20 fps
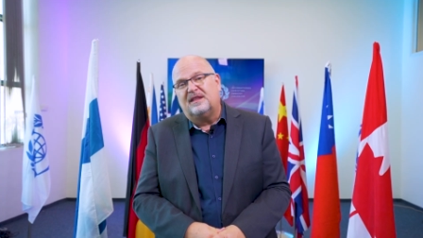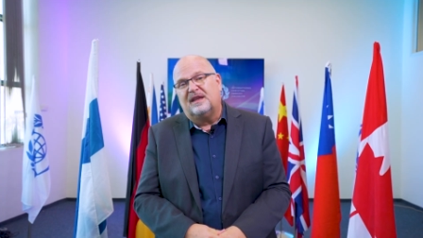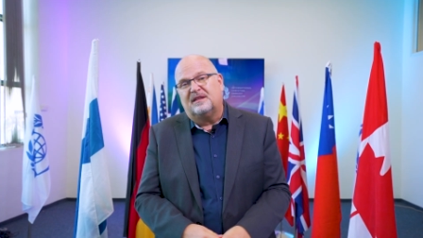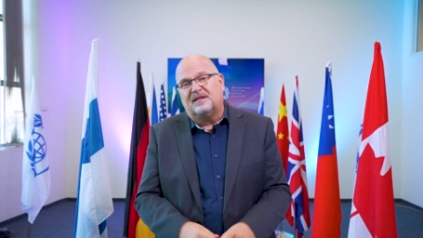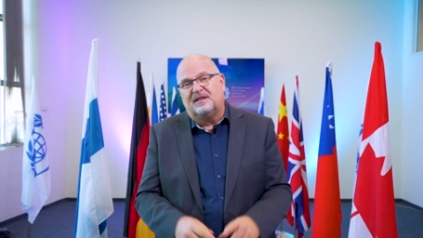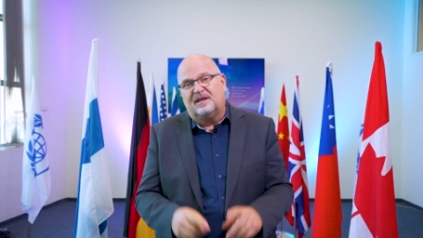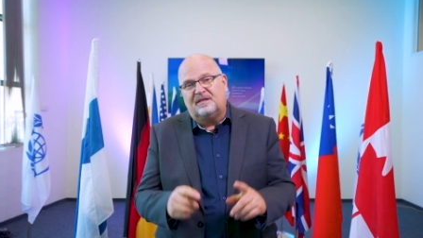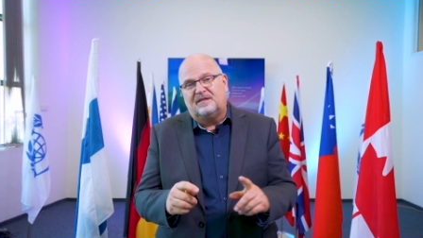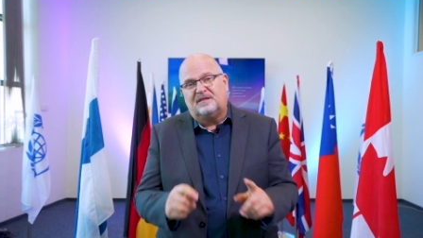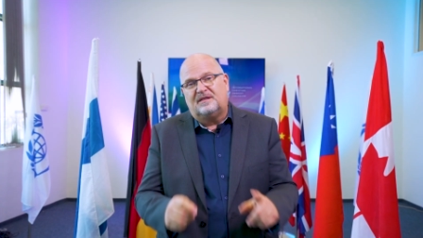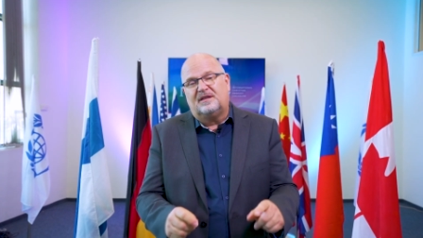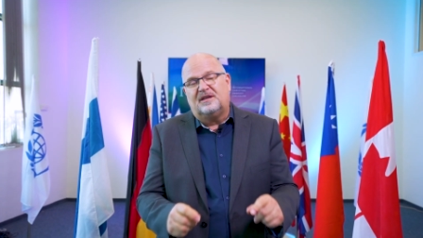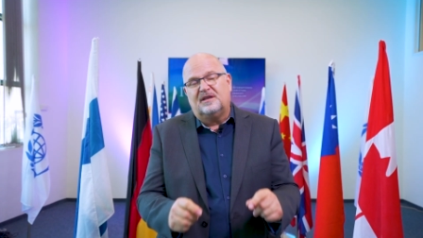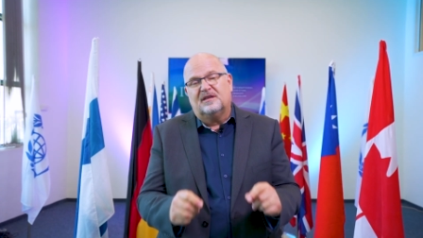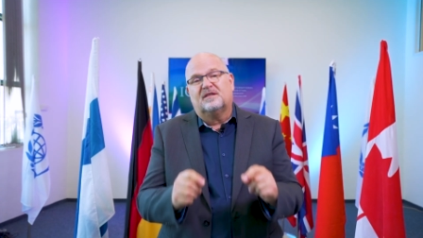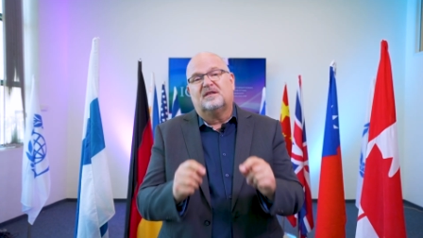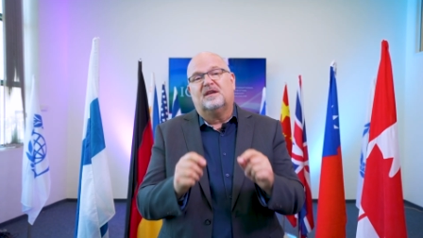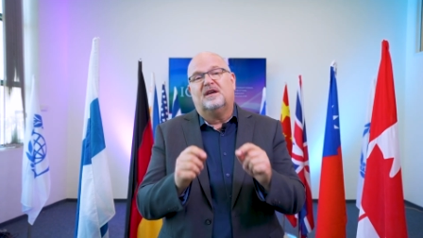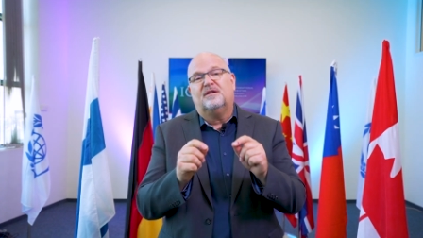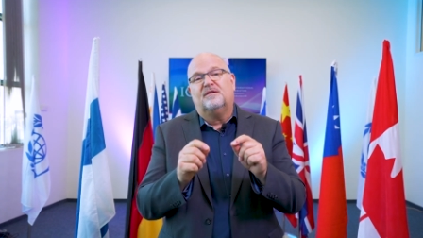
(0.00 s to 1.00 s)
that this
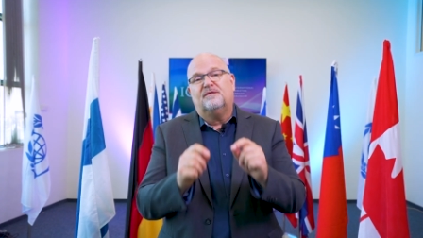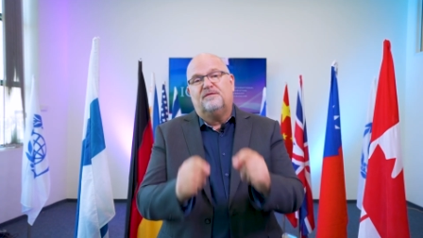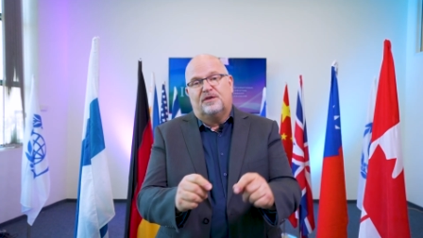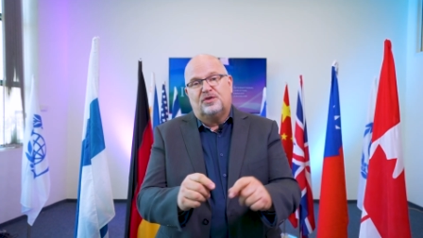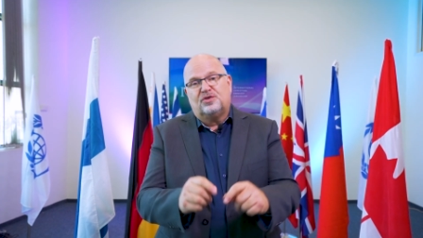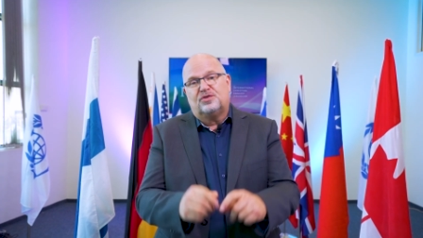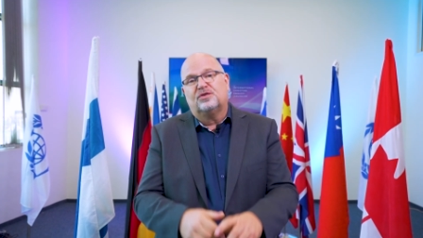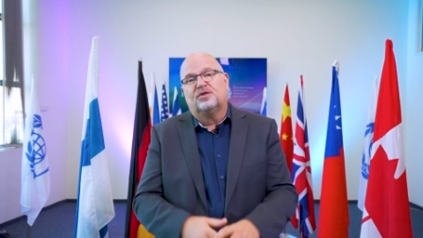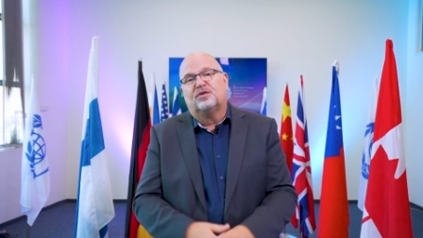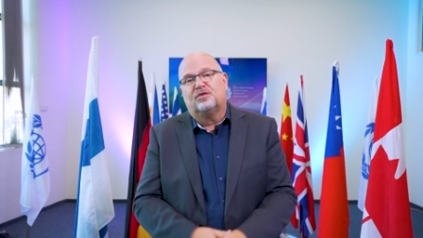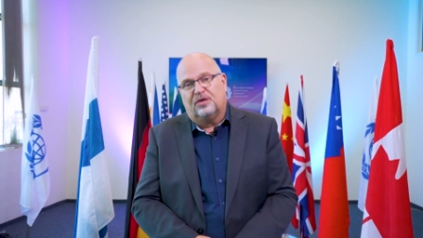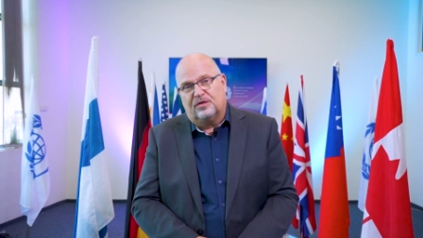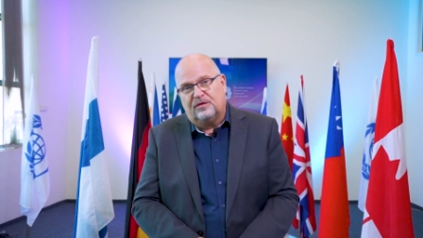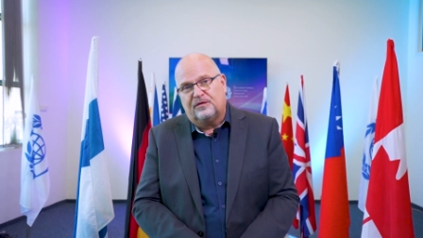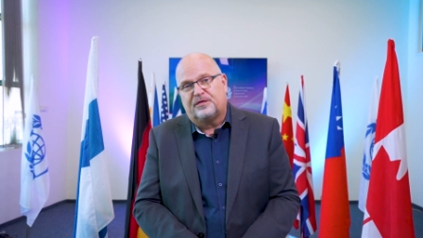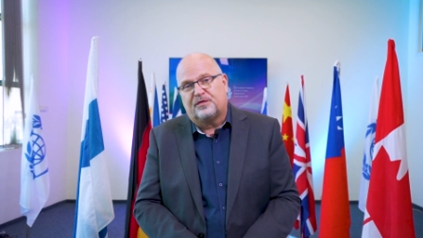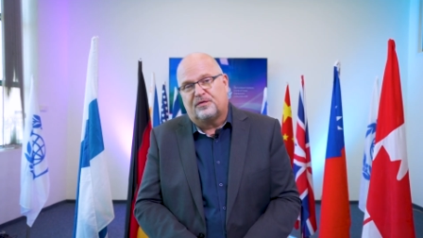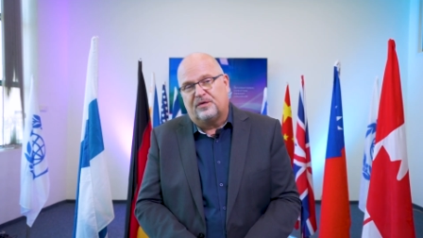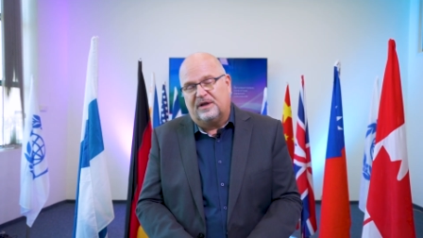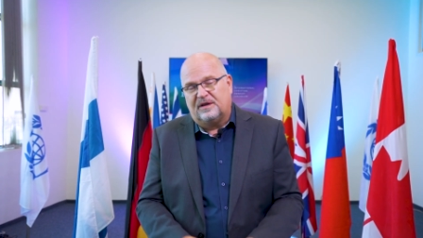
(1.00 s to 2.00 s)
year's Envision
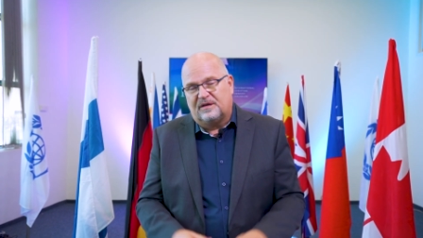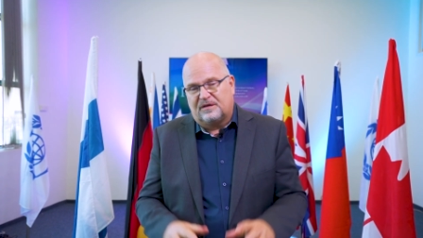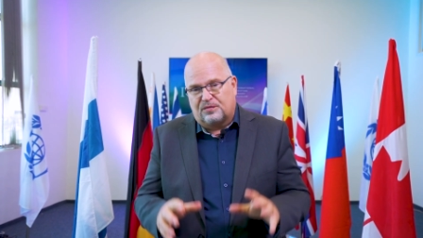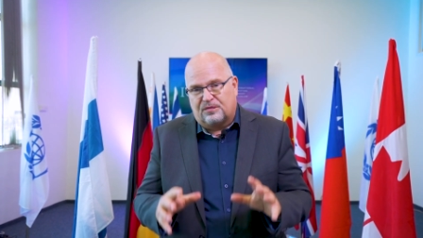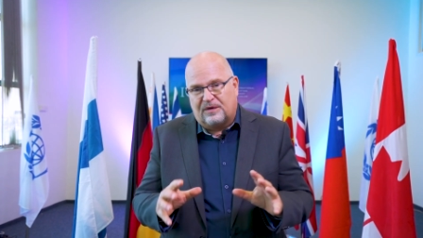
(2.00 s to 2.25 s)
Conference